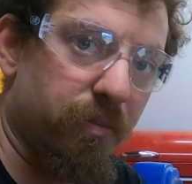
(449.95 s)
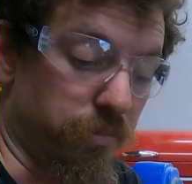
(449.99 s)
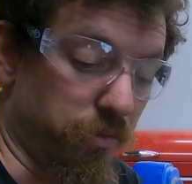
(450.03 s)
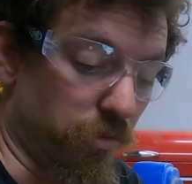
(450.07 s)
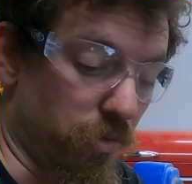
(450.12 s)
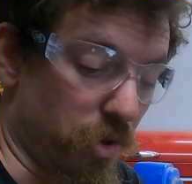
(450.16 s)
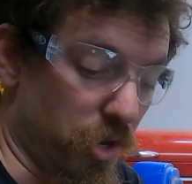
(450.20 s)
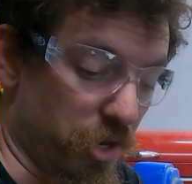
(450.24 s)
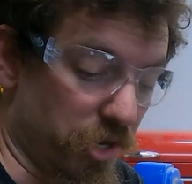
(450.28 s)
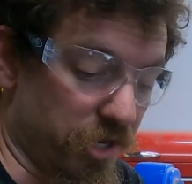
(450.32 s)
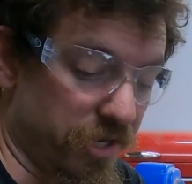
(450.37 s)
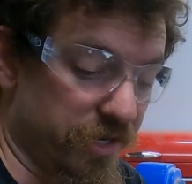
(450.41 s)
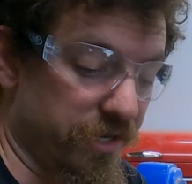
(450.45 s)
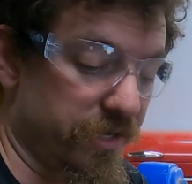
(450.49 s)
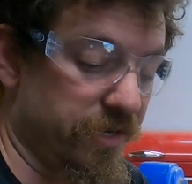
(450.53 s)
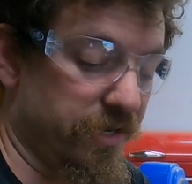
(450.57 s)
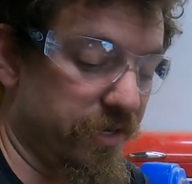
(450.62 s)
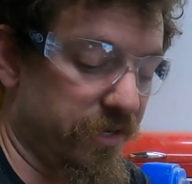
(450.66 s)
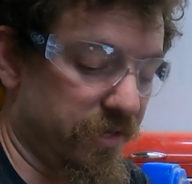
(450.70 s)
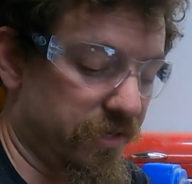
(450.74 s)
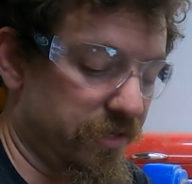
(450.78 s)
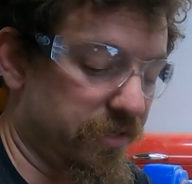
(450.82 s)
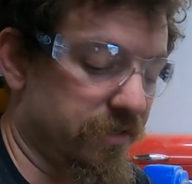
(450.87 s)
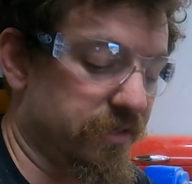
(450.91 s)
wood,
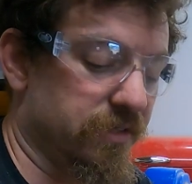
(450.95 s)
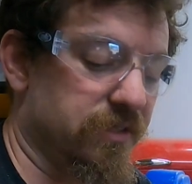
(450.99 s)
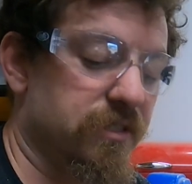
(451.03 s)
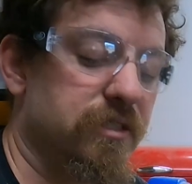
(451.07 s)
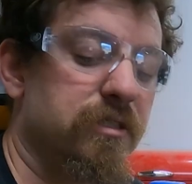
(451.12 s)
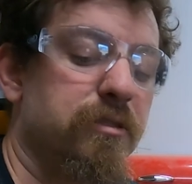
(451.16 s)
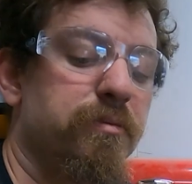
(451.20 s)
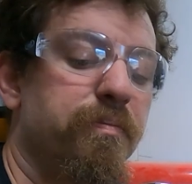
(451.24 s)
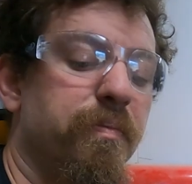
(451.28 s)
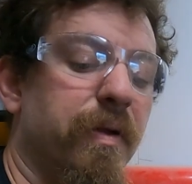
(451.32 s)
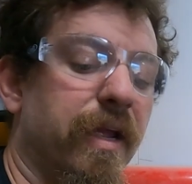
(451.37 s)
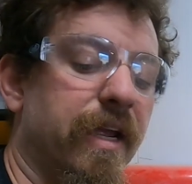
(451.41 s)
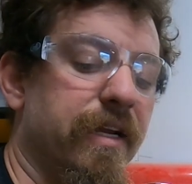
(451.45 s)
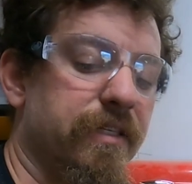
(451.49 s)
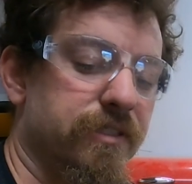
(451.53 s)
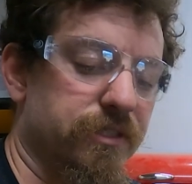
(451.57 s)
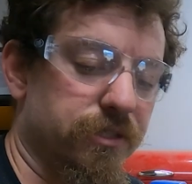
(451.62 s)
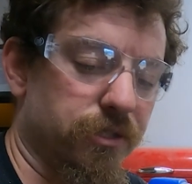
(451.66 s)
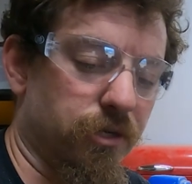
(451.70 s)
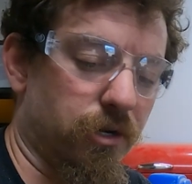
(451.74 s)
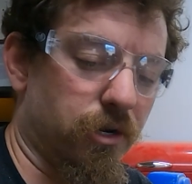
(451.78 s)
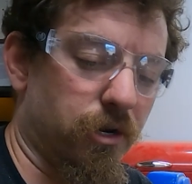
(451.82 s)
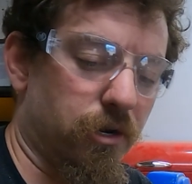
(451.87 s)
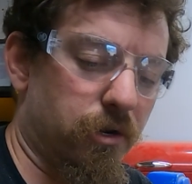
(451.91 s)

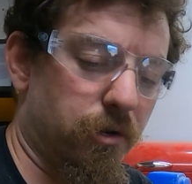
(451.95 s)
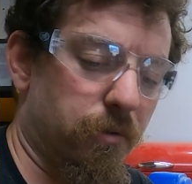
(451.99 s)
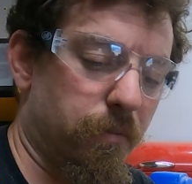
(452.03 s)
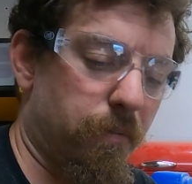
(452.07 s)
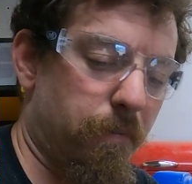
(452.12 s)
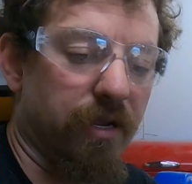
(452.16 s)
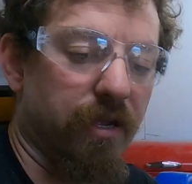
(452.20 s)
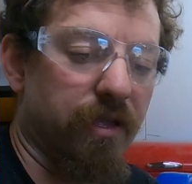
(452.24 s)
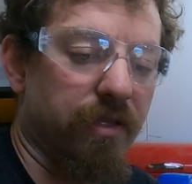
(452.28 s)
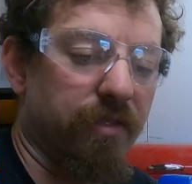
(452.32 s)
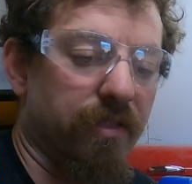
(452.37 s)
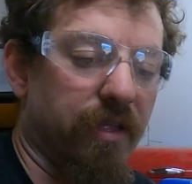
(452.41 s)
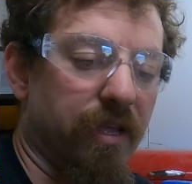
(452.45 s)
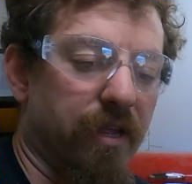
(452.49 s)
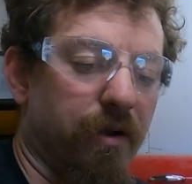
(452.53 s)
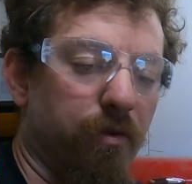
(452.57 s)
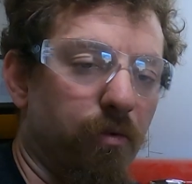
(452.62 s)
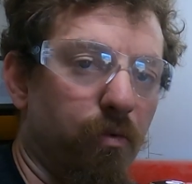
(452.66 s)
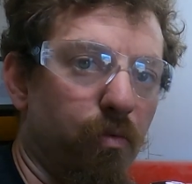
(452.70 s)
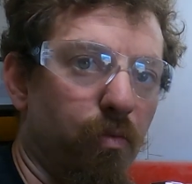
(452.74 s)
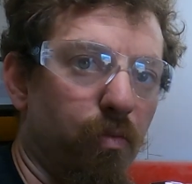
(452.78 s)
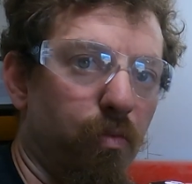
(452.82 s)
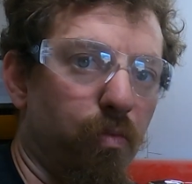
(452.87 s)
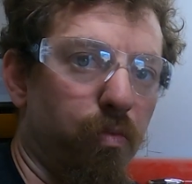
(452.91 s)
spacer, and then
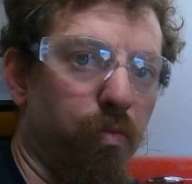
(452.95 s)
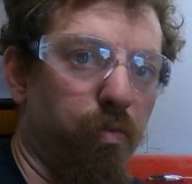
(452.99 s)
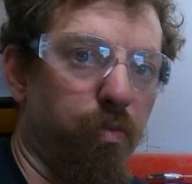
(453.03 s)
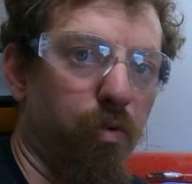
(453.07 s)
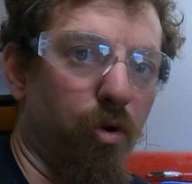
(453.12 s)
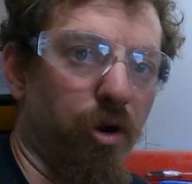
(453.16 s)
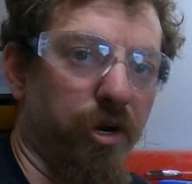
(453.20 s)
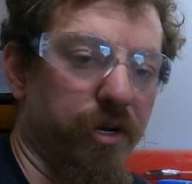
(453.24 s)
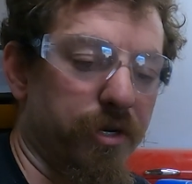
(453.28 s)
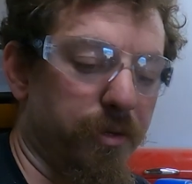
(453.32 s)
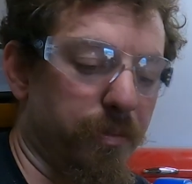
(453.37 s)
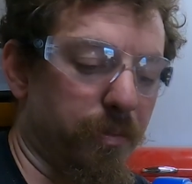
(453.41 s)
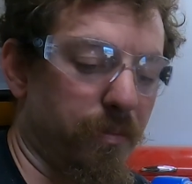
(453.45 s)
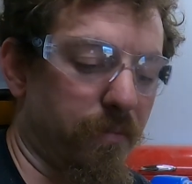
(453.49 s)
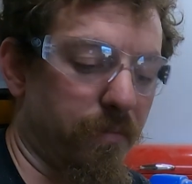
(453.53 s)
wood.